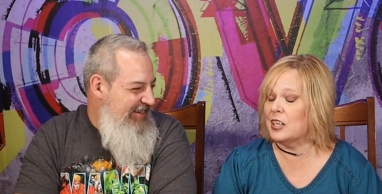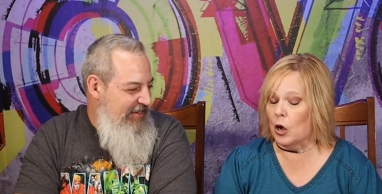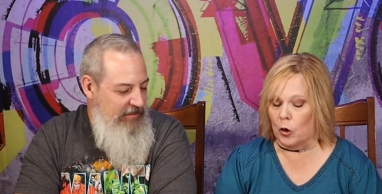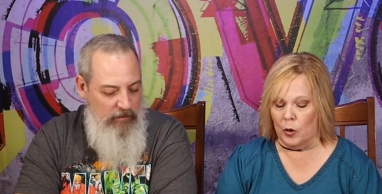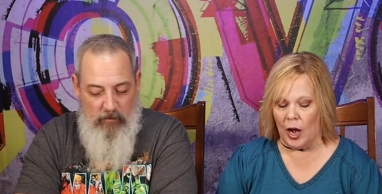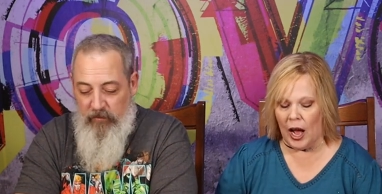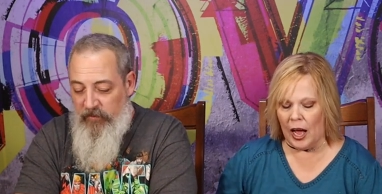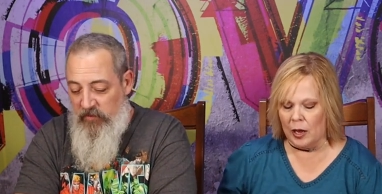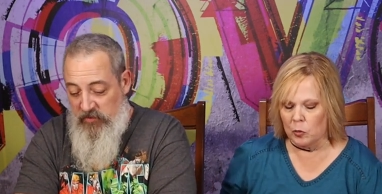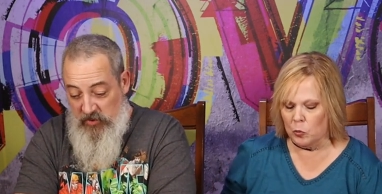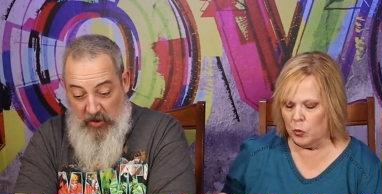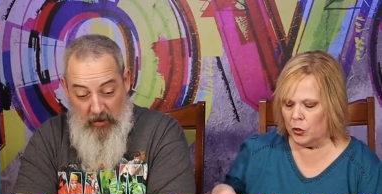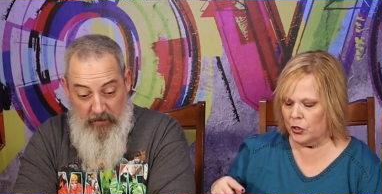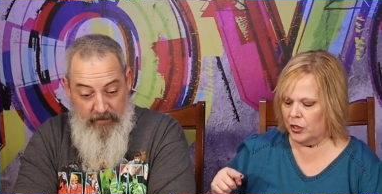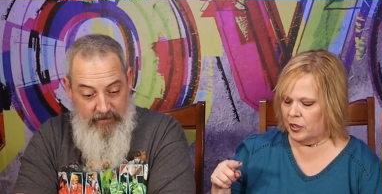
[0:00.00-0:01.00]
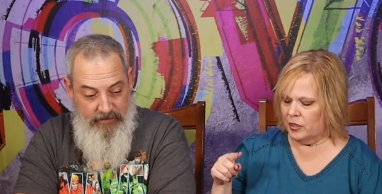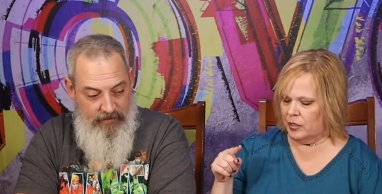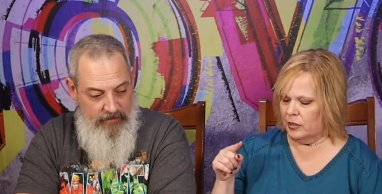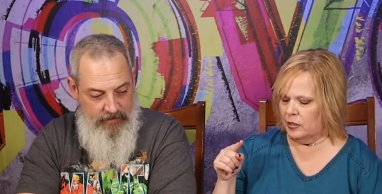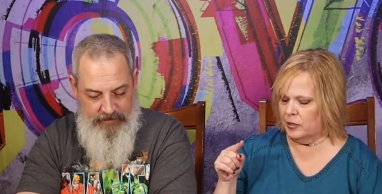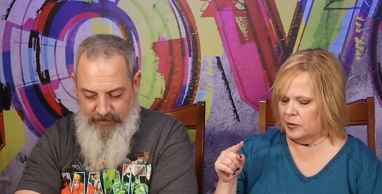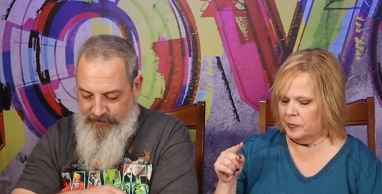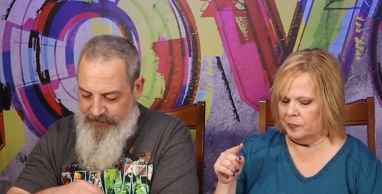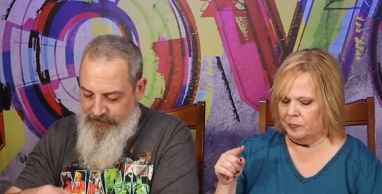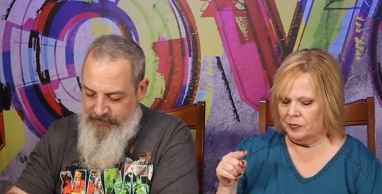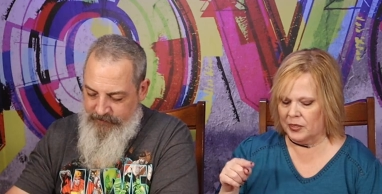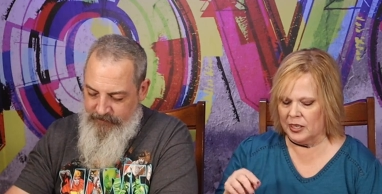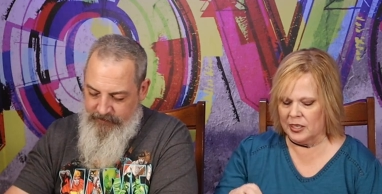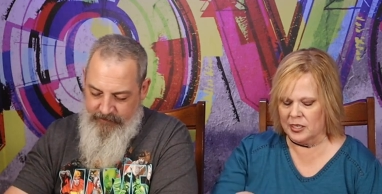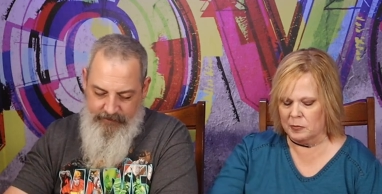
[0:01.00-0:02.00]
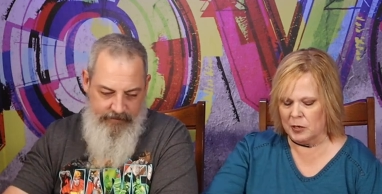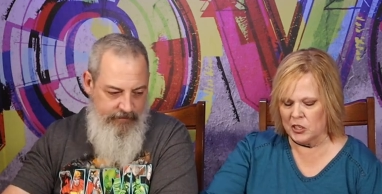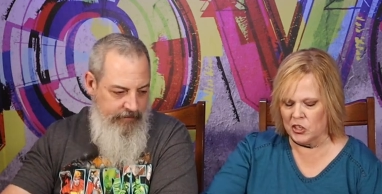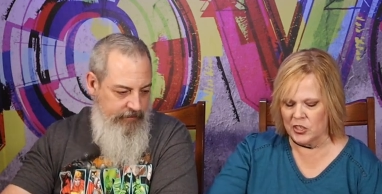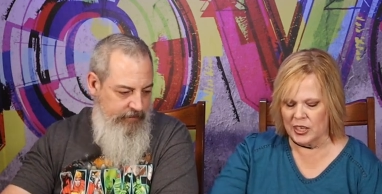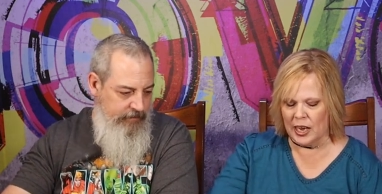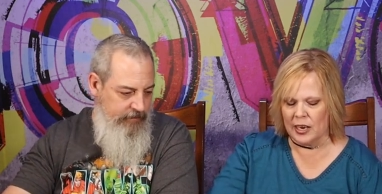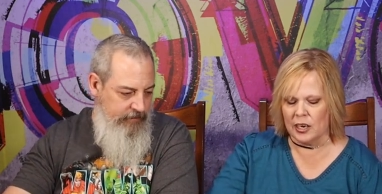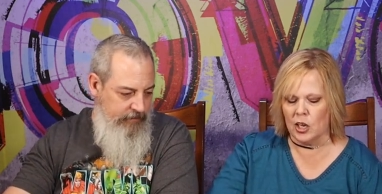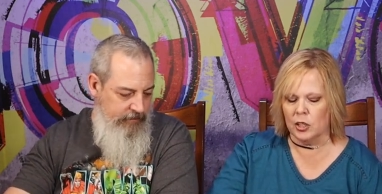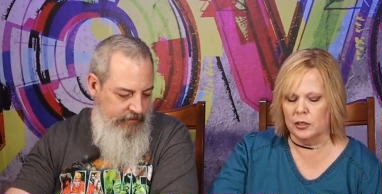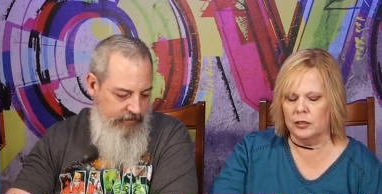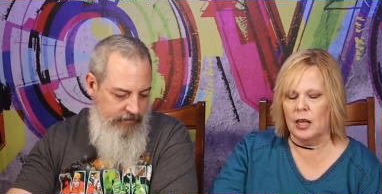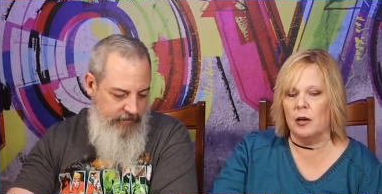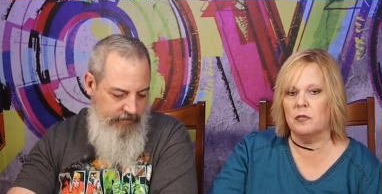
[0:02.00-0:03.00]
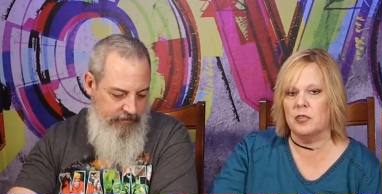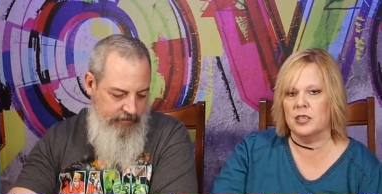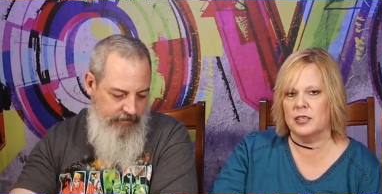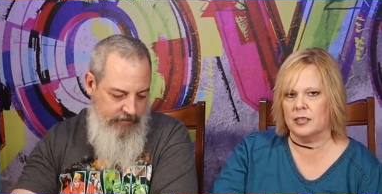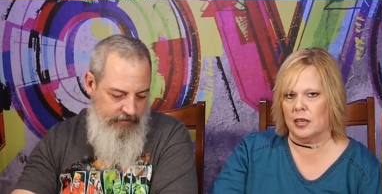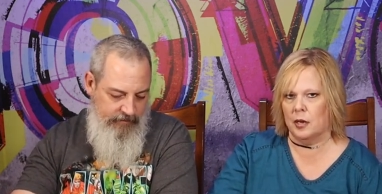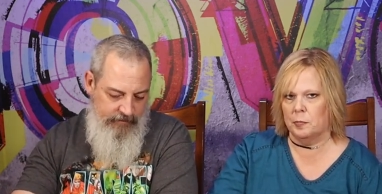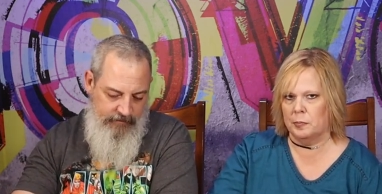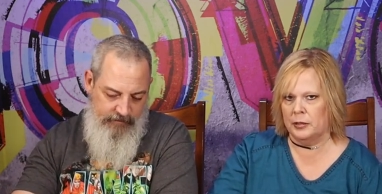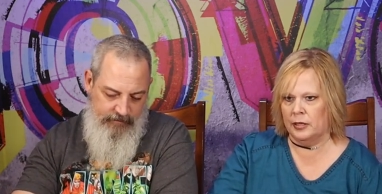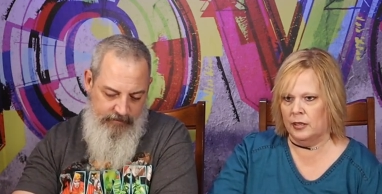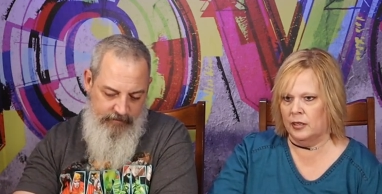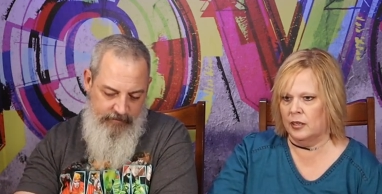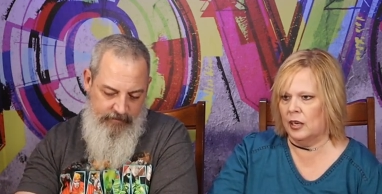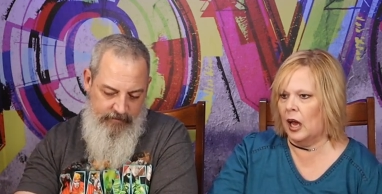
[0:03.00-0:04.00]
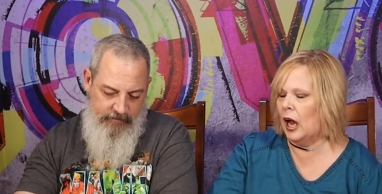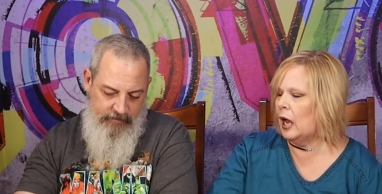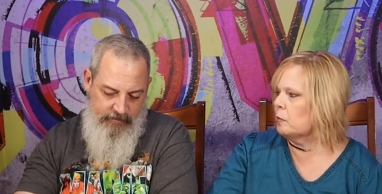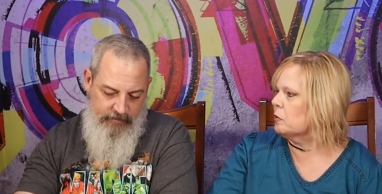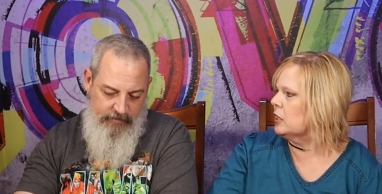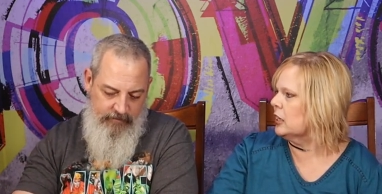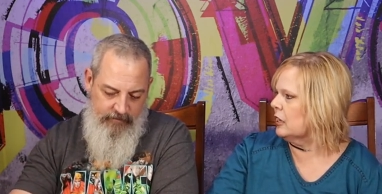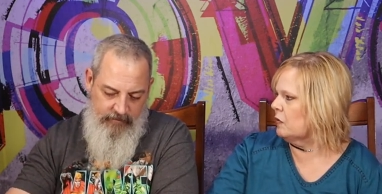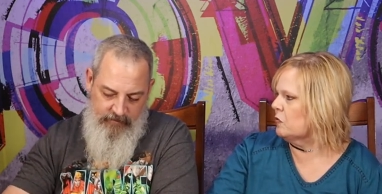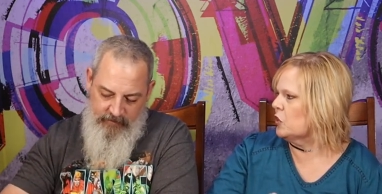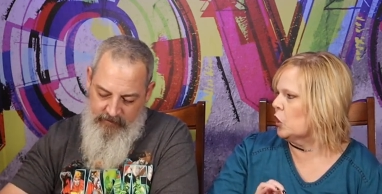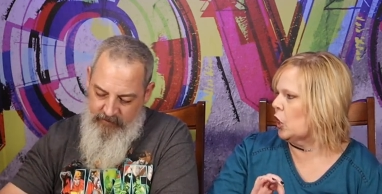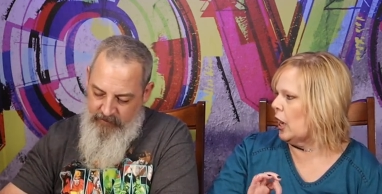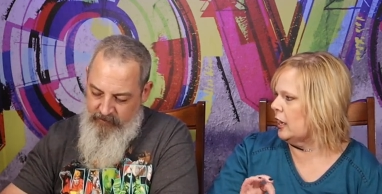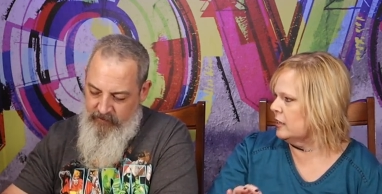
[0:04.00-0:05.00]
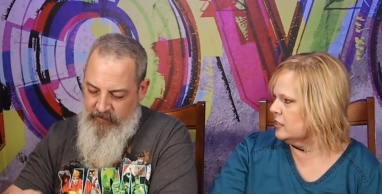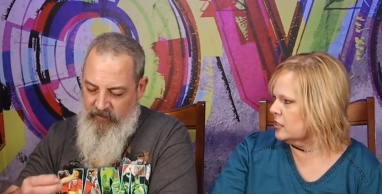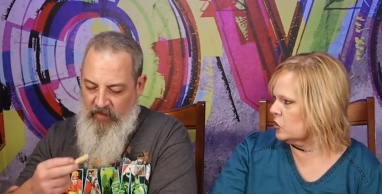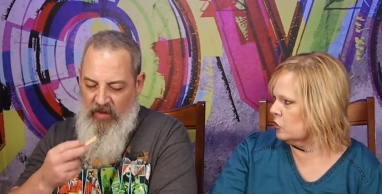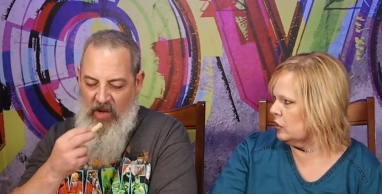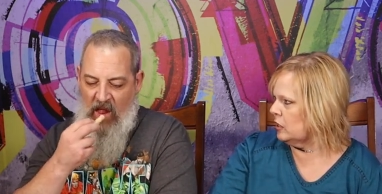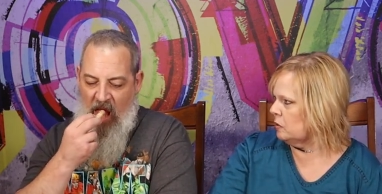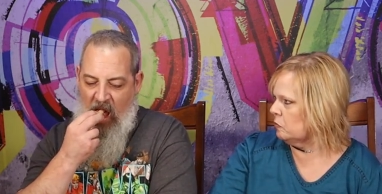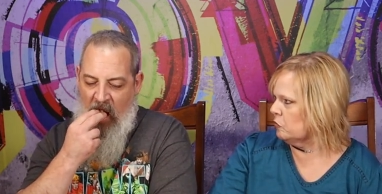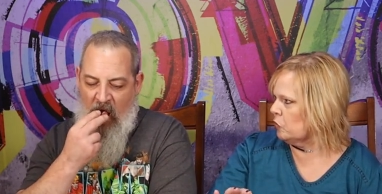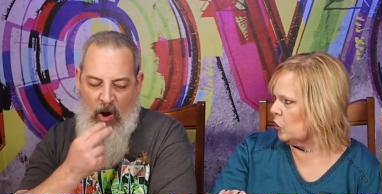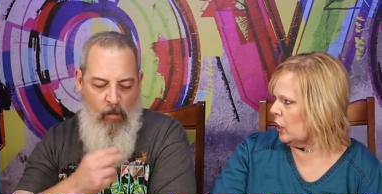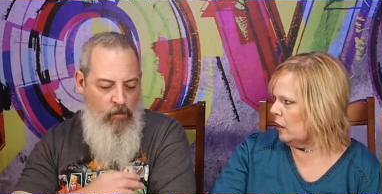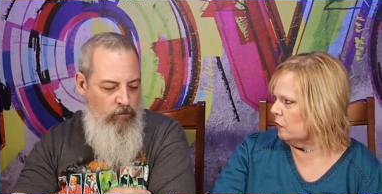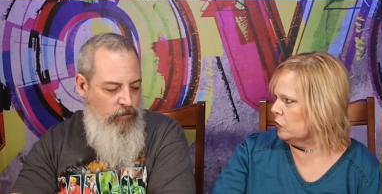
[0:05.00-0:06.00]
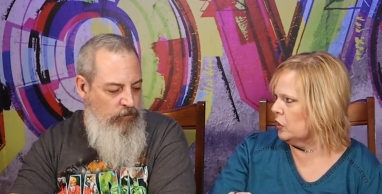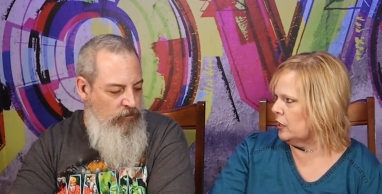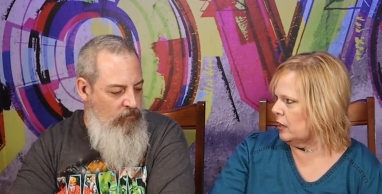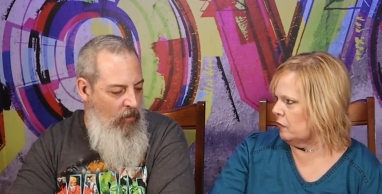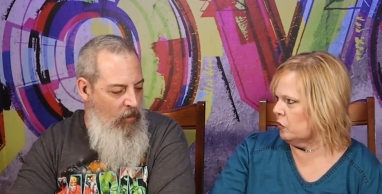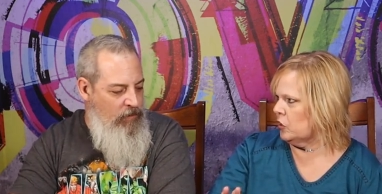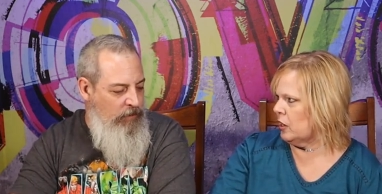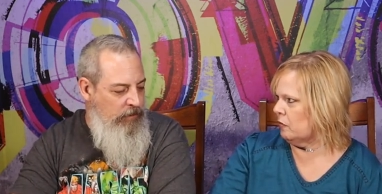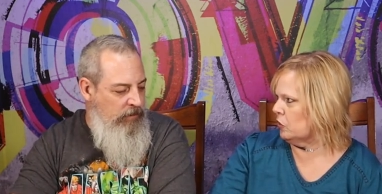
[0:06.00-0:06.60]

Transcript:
Speaker 1: so I so. would, as much as I love this company, I'm gonna get their ice cream forever and ever and